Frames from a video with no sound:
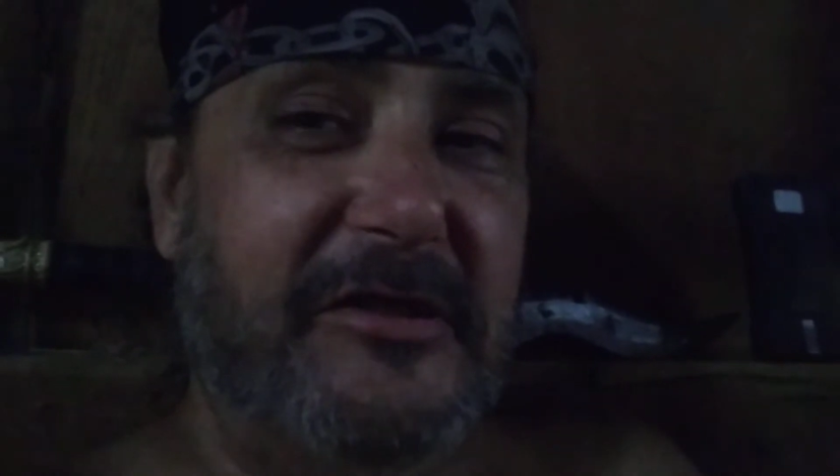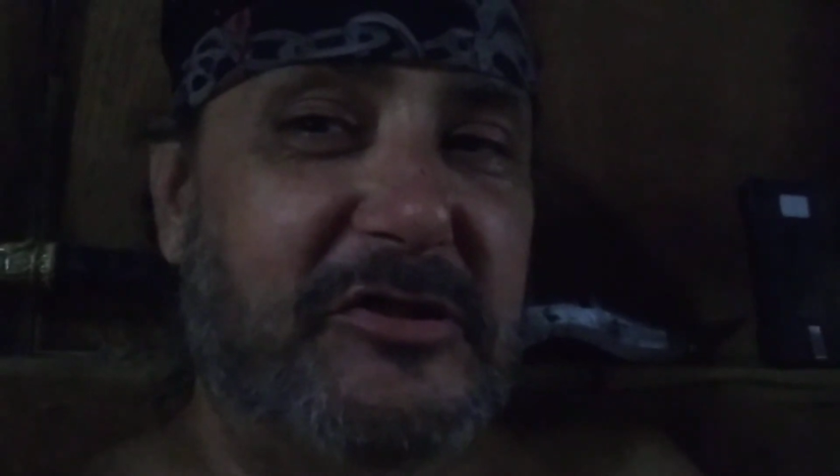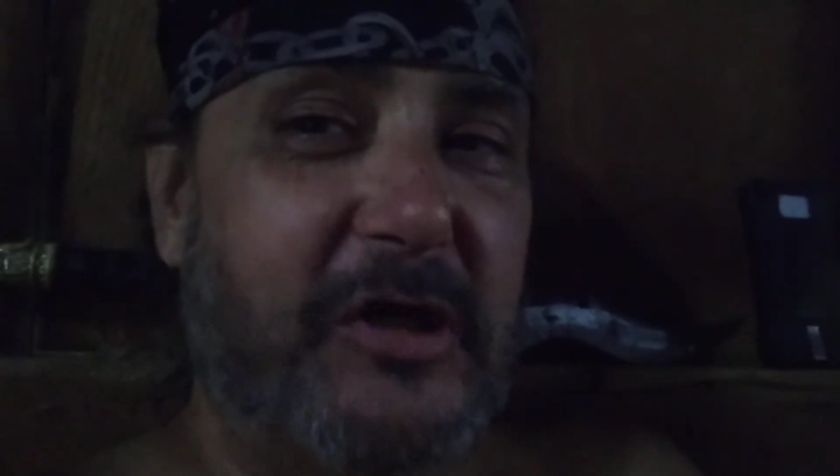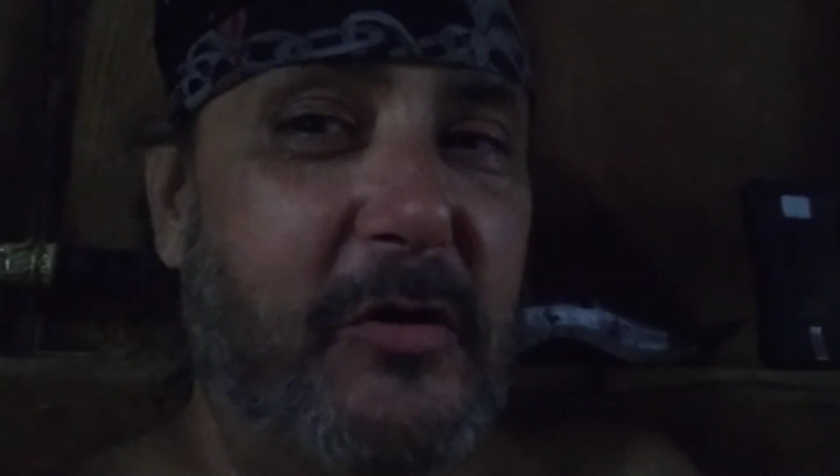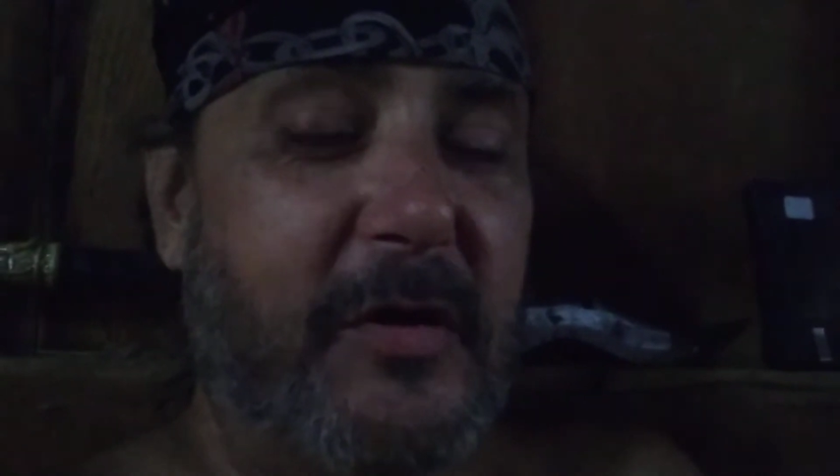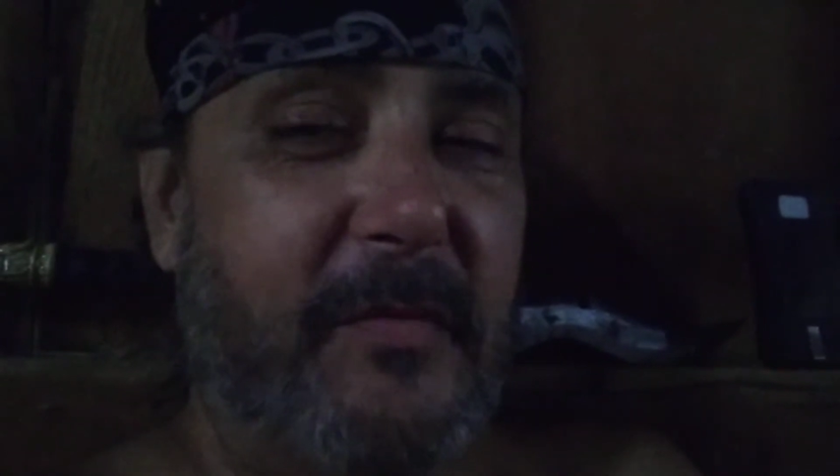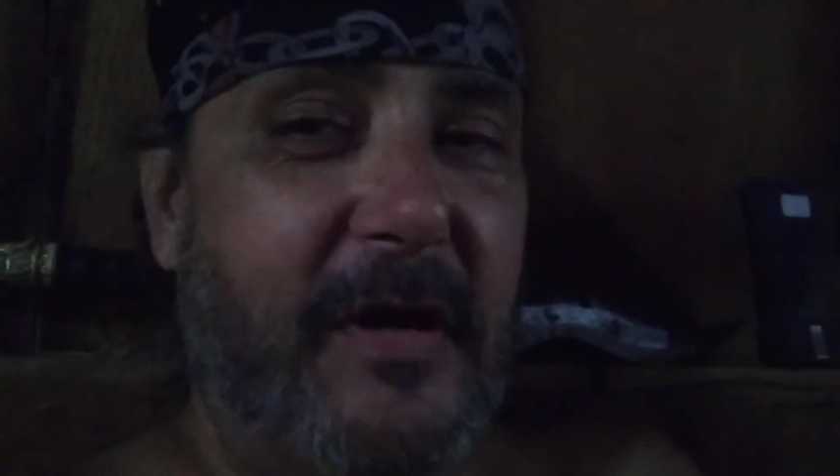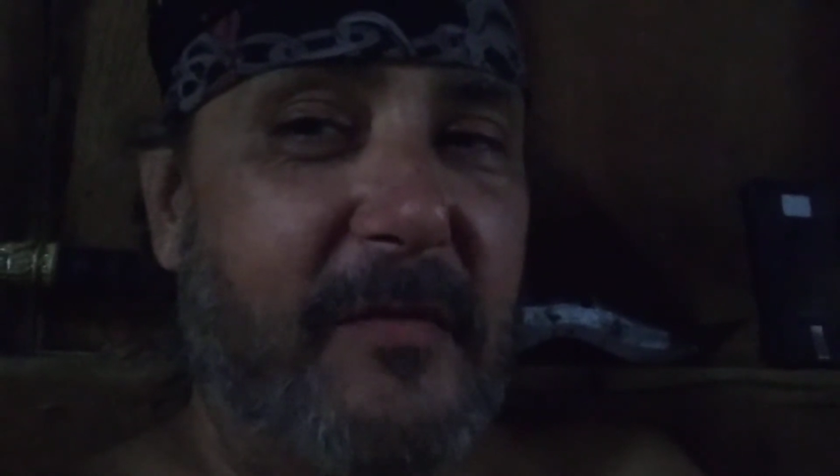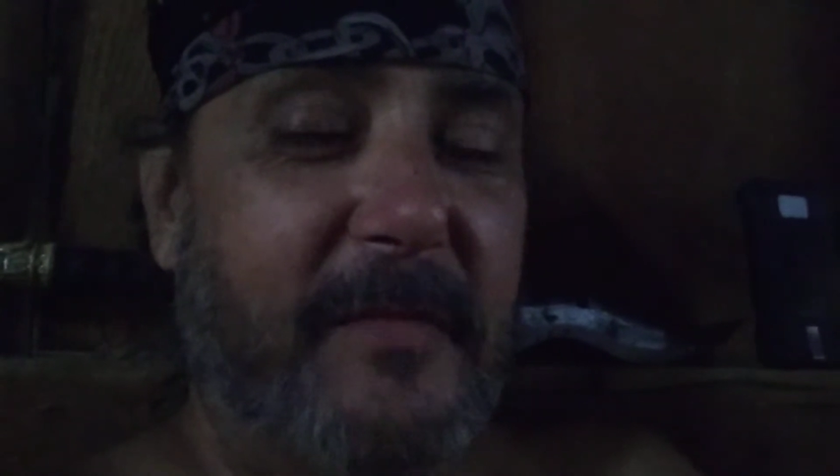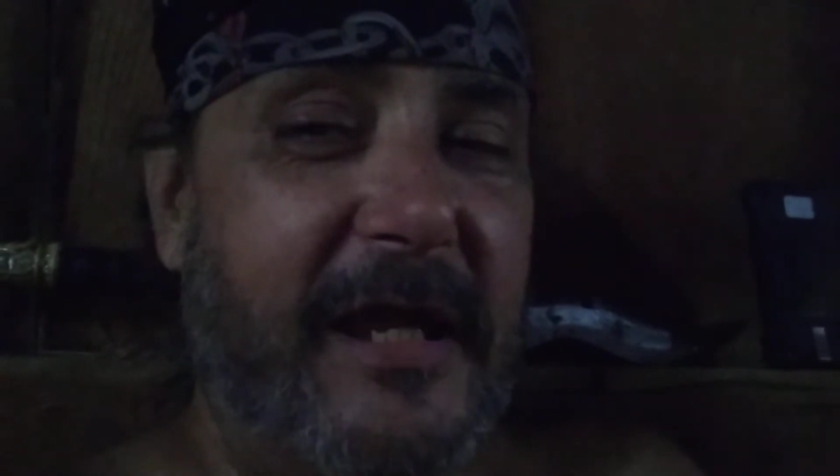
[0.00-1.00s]
the joke
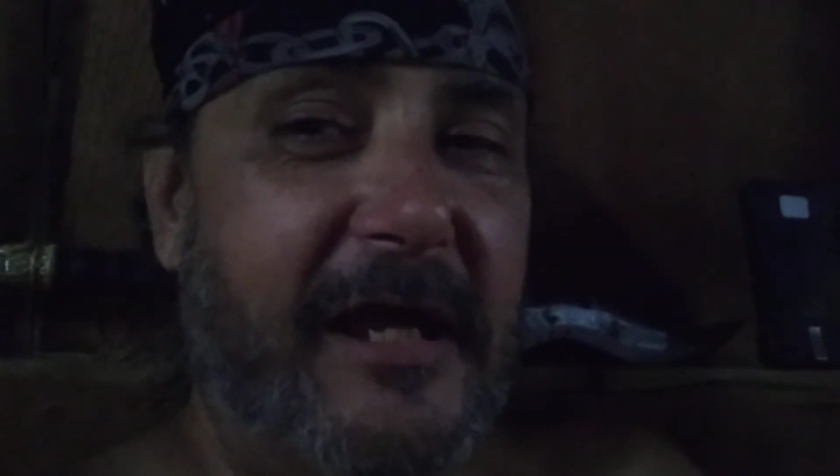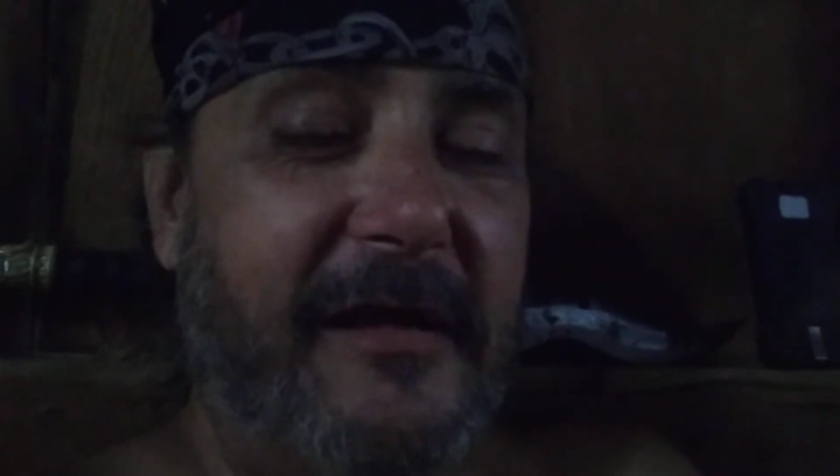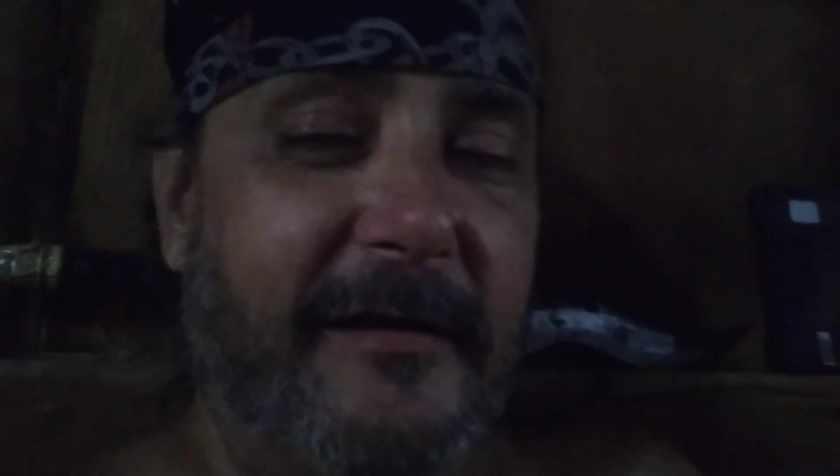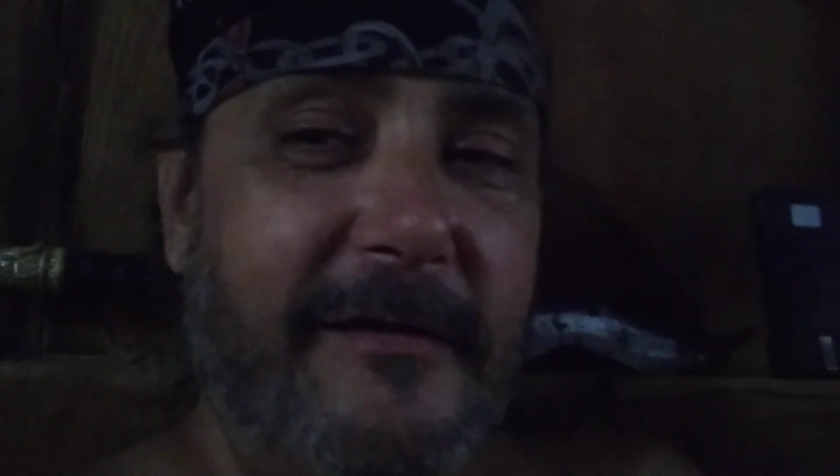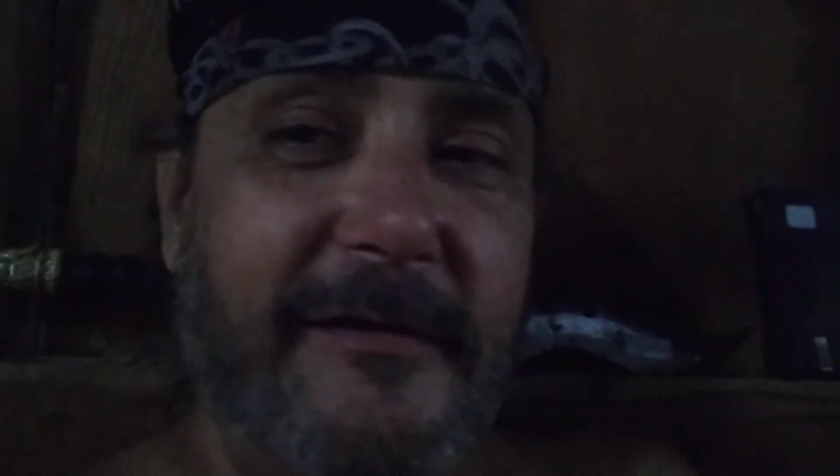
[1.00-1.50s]
about me,